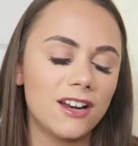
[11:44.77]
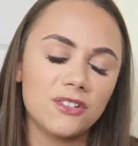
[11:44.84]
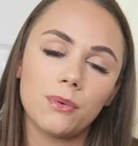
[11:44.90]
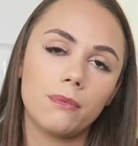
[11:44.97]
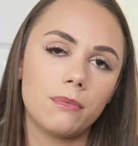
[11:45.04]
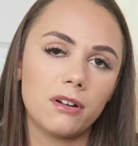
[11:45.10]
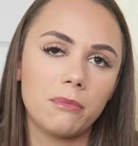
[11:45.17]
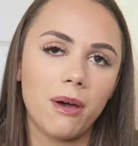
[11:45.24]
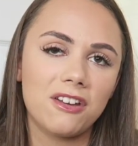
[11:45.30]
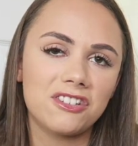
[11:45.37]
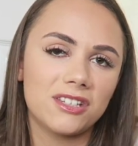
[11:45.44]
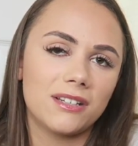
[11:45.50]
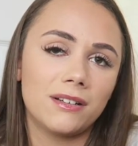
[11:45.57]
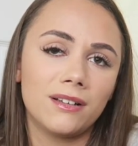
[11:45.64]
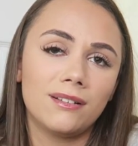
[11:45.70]
I just won't be
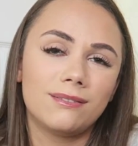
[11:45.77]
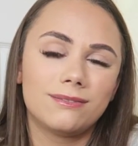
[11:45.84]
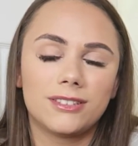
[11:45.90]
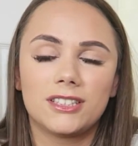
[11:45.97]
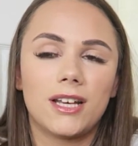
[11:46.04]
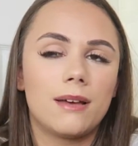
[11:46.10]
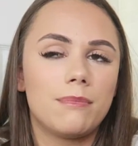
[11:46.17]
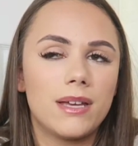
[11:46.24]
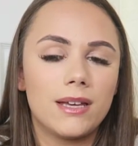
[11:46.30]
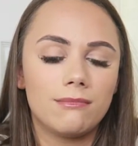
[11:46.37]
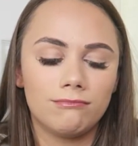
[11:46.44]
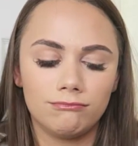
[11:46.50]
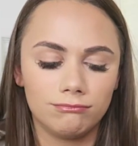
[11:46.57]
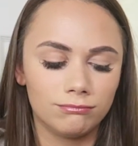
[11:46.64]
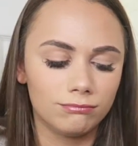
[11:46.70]
repurchasing for the time
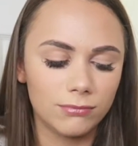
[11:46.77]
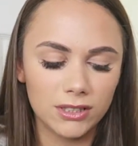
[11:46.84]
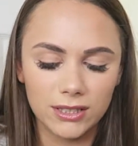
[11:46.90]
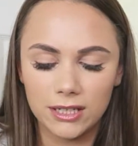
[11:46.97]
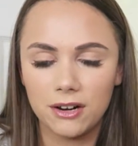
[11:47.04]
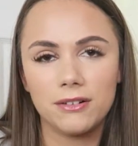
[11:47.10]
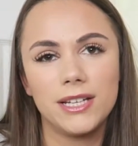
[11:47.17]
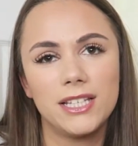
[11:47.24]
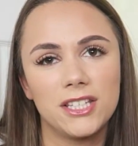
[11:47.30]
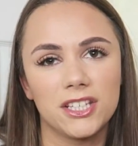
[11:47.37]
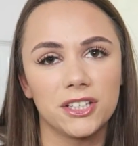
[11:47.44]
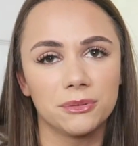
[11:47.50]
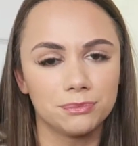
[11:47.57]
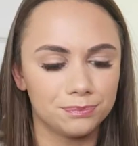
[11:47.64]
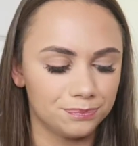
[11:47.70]
being because I don't need
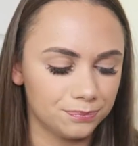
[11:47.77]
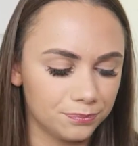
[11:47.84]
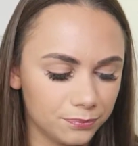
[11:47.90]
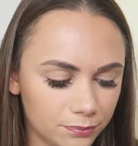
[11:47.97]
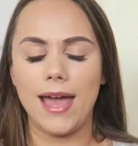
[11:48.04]
to.